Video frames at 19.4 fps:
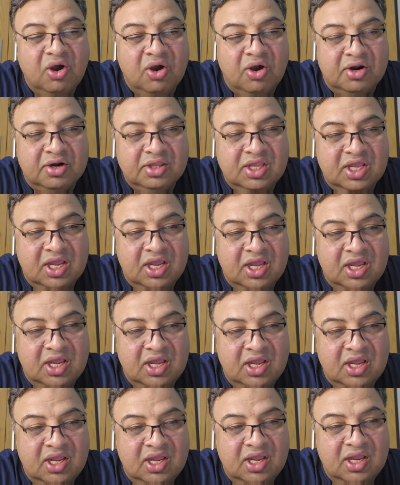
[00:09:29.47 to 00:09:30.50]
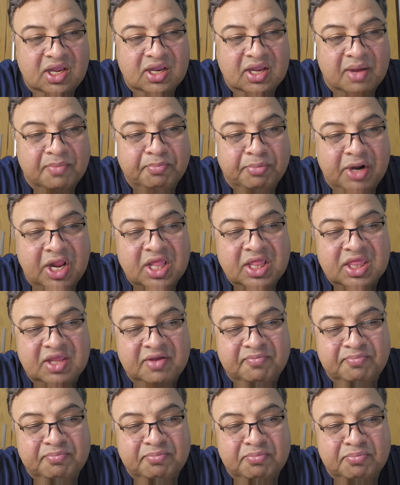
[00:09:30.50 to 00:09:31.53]
or the uh,
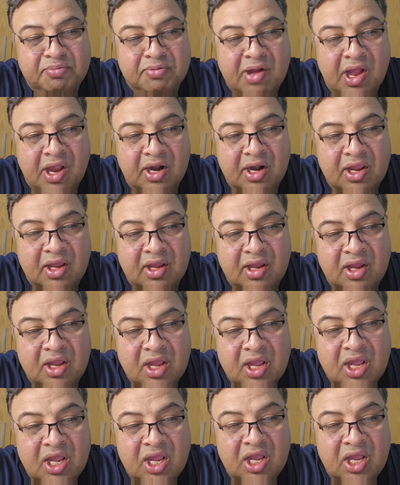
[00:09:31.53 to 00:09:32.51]
compressive and, uh,